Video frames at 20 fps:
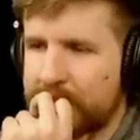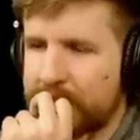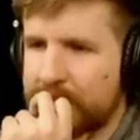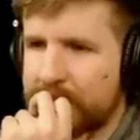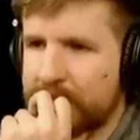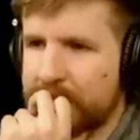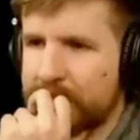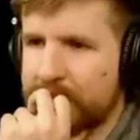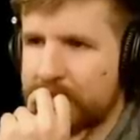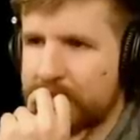
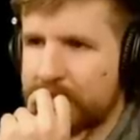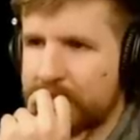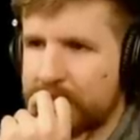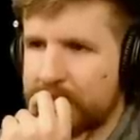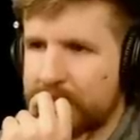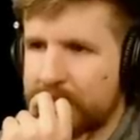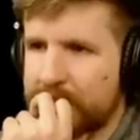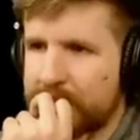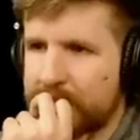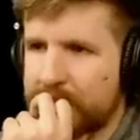
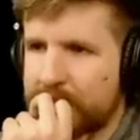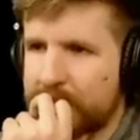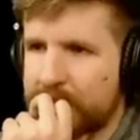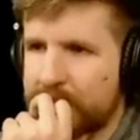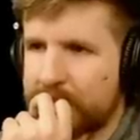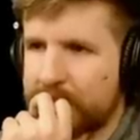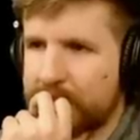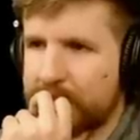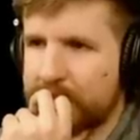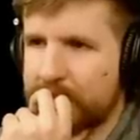
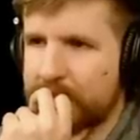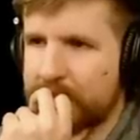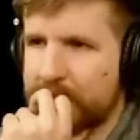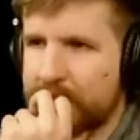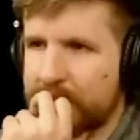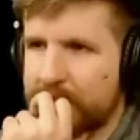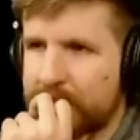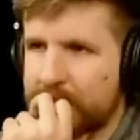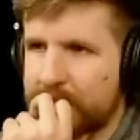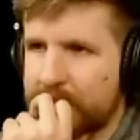
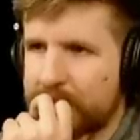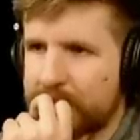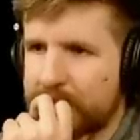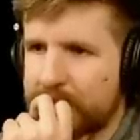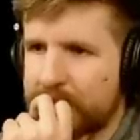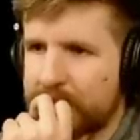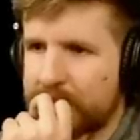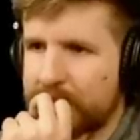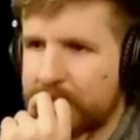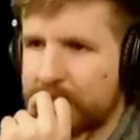
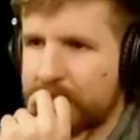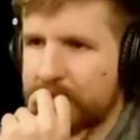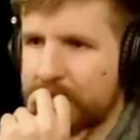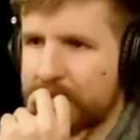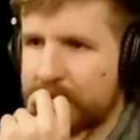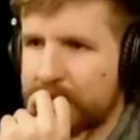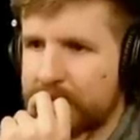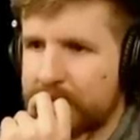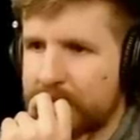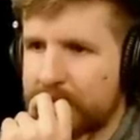
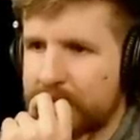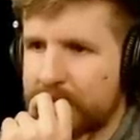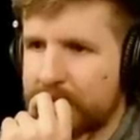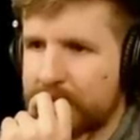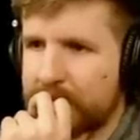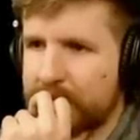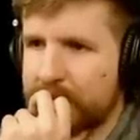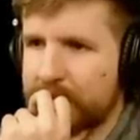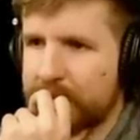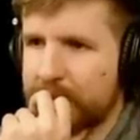
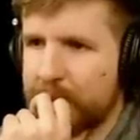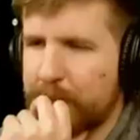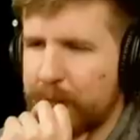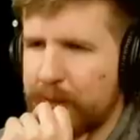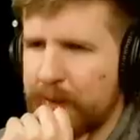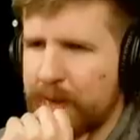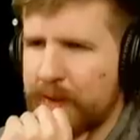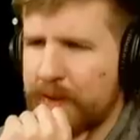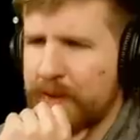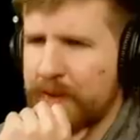
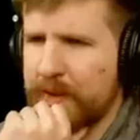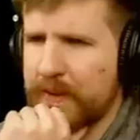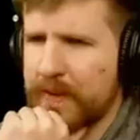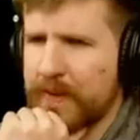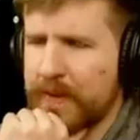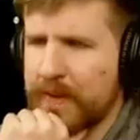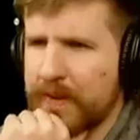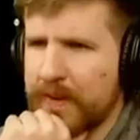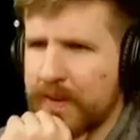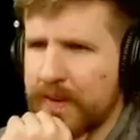
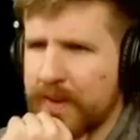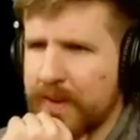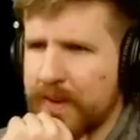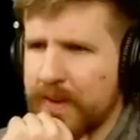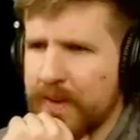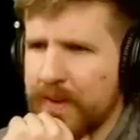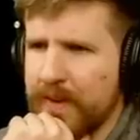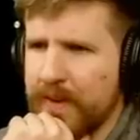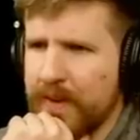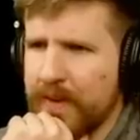
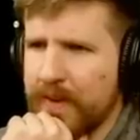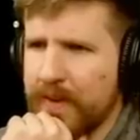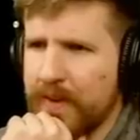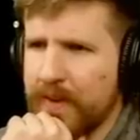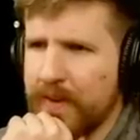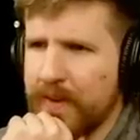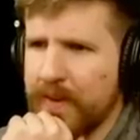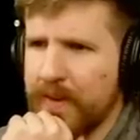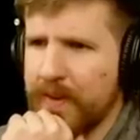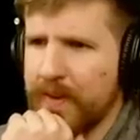
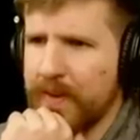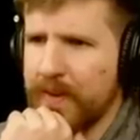(no one is talking)